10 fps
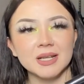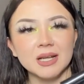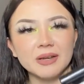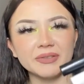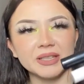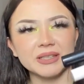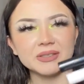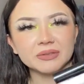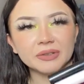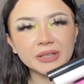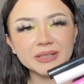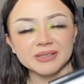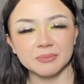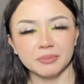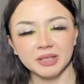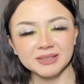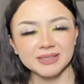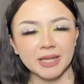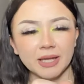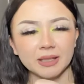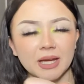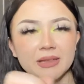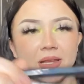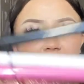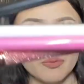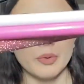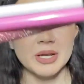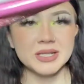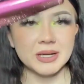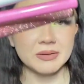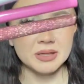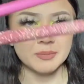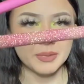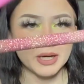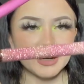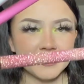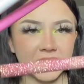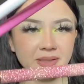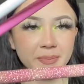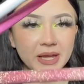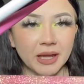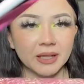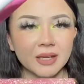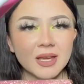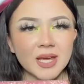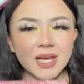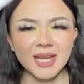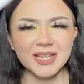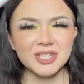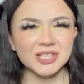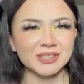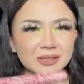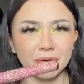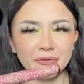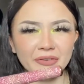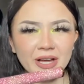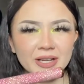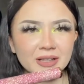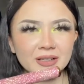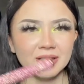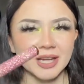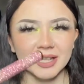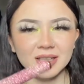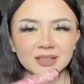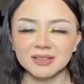I feel like these are very simplistic, and then the one down at the bottom that's pink, it's just so fun. Like,